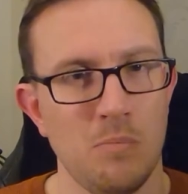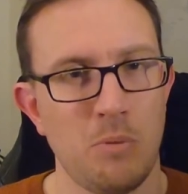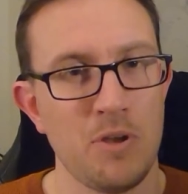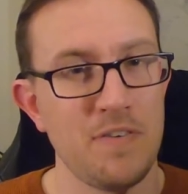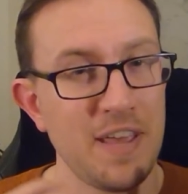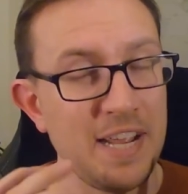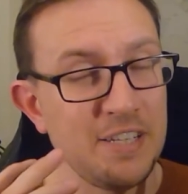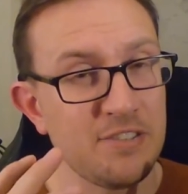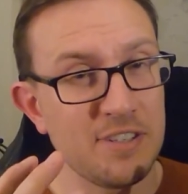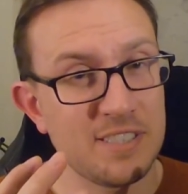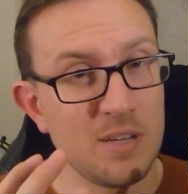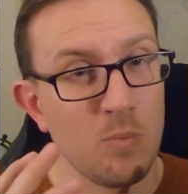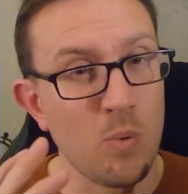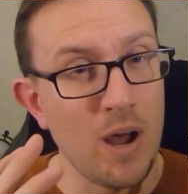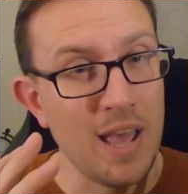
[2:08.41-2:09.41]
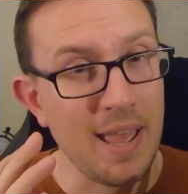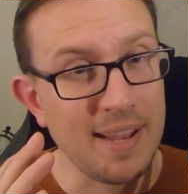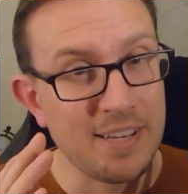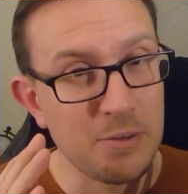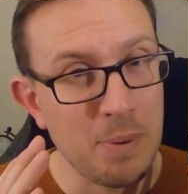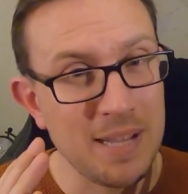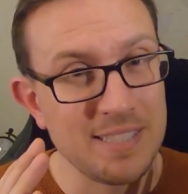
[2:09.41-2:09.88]
But if you're interested in why
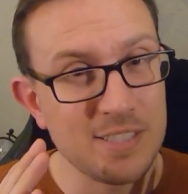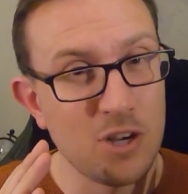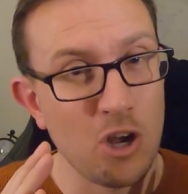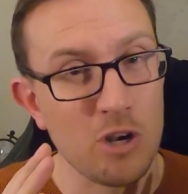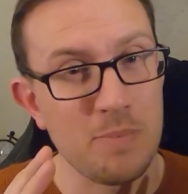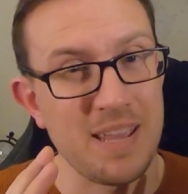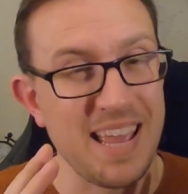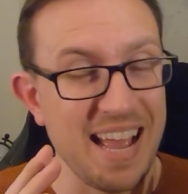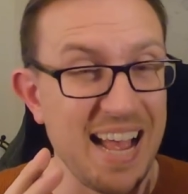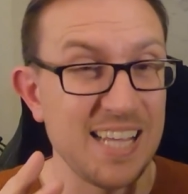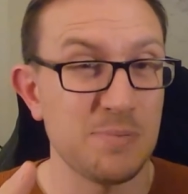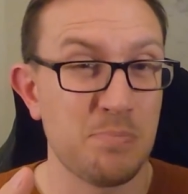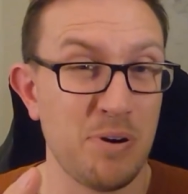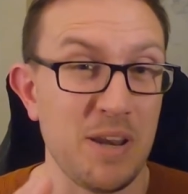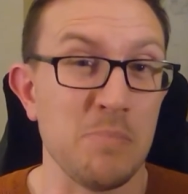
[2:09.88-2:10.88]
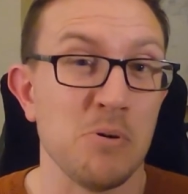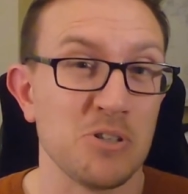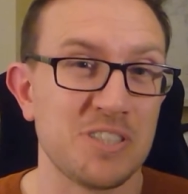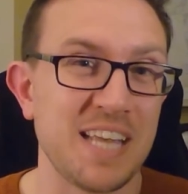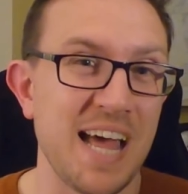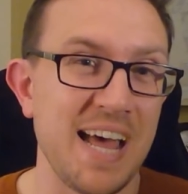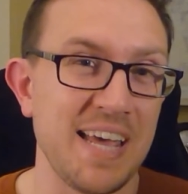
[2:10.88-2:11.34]
Japan's economy has pretty
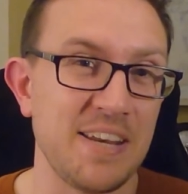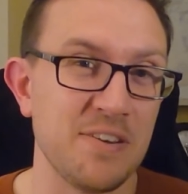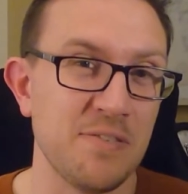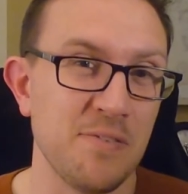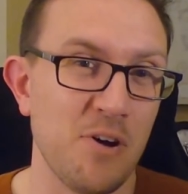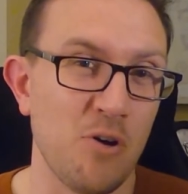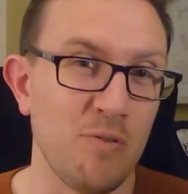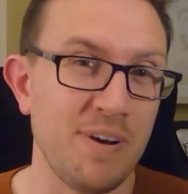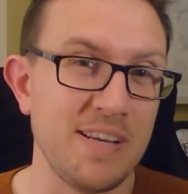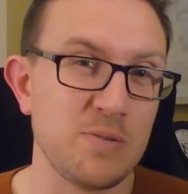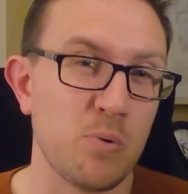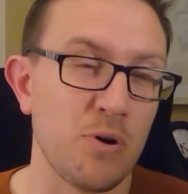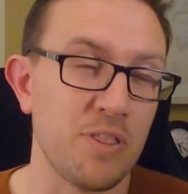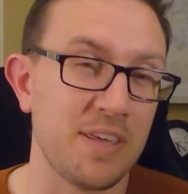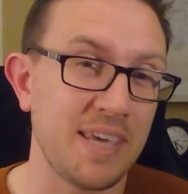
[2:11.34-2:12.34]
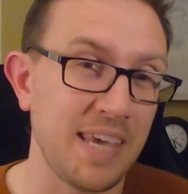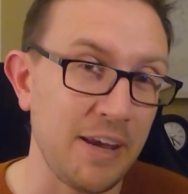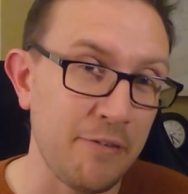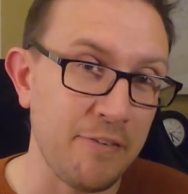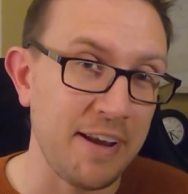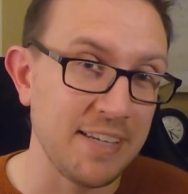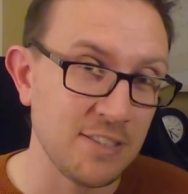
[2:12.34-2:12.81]
much died, or at least one of the
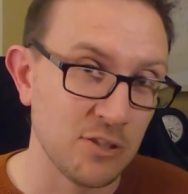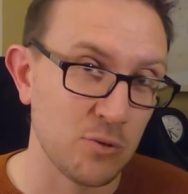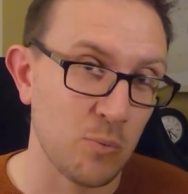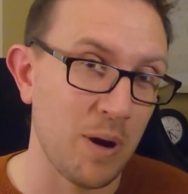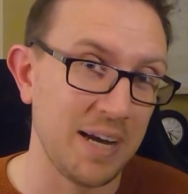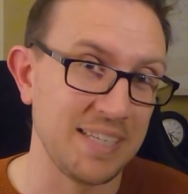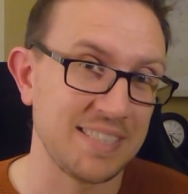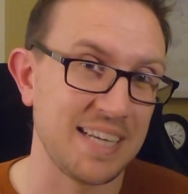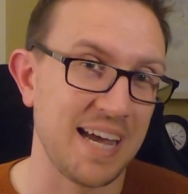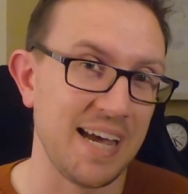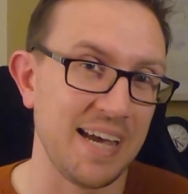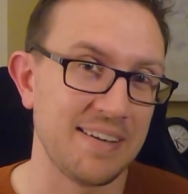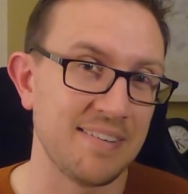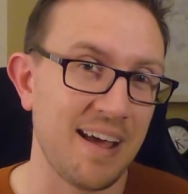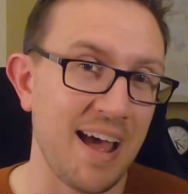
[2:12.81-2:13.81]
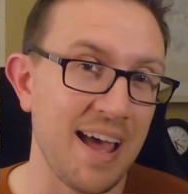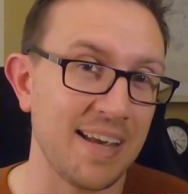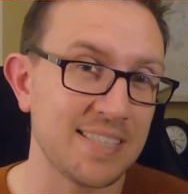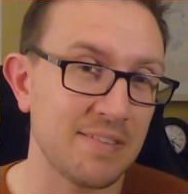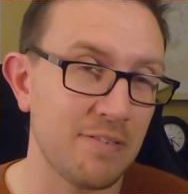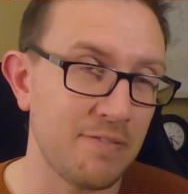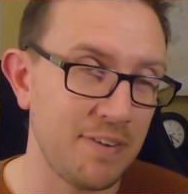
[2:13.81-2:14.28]
key reasons why it's died, I
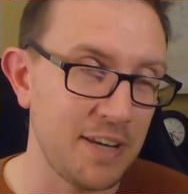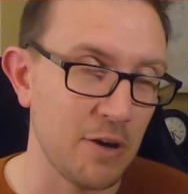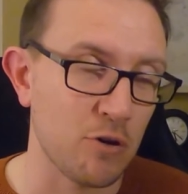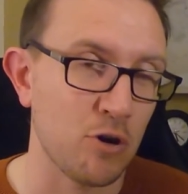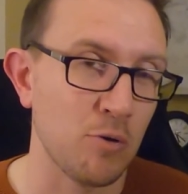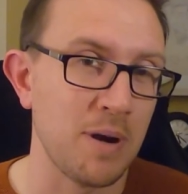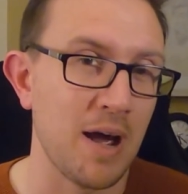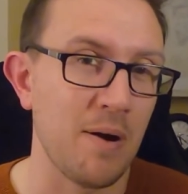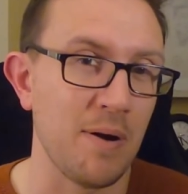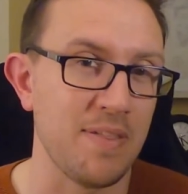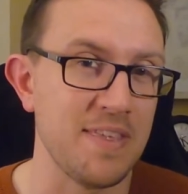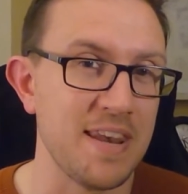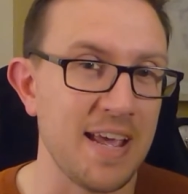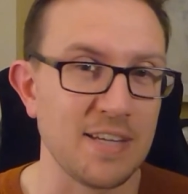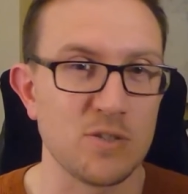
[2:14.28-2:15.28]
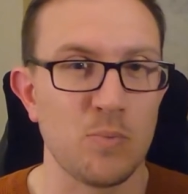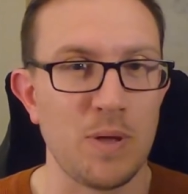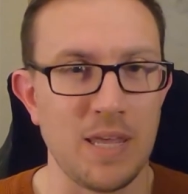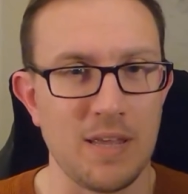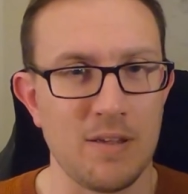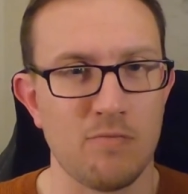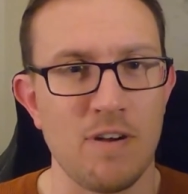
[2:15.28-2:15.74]
actually have a video coming out in the next
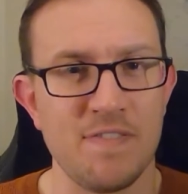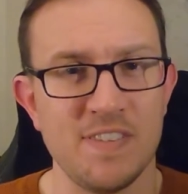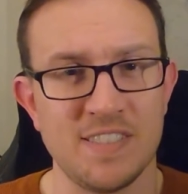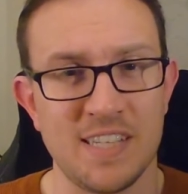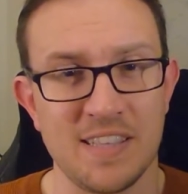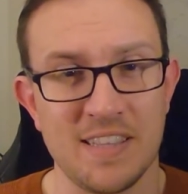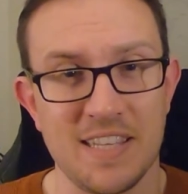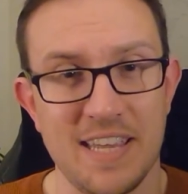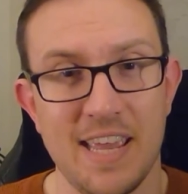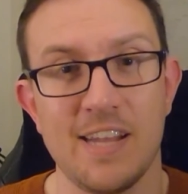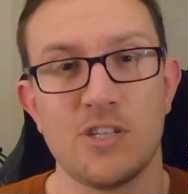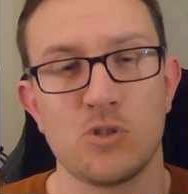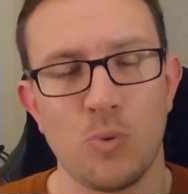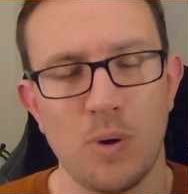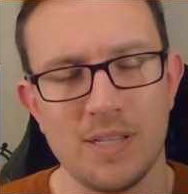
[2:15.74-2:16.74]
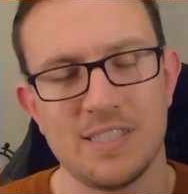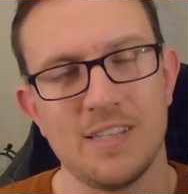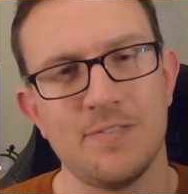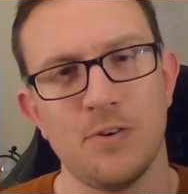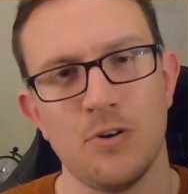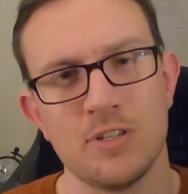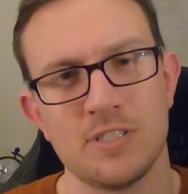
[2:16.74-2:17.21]
week referencing the year
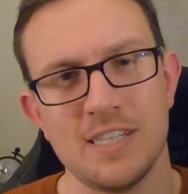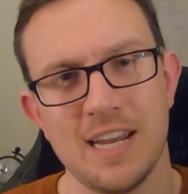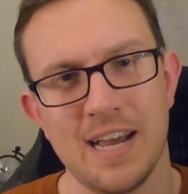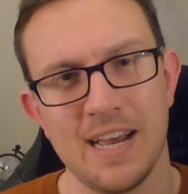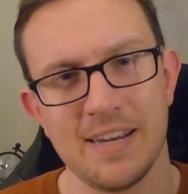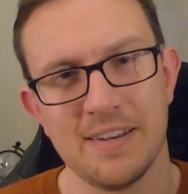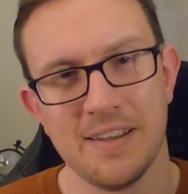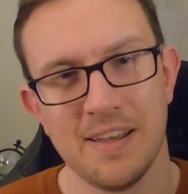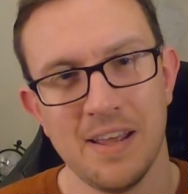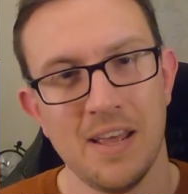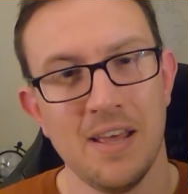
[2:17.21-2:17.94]
2049.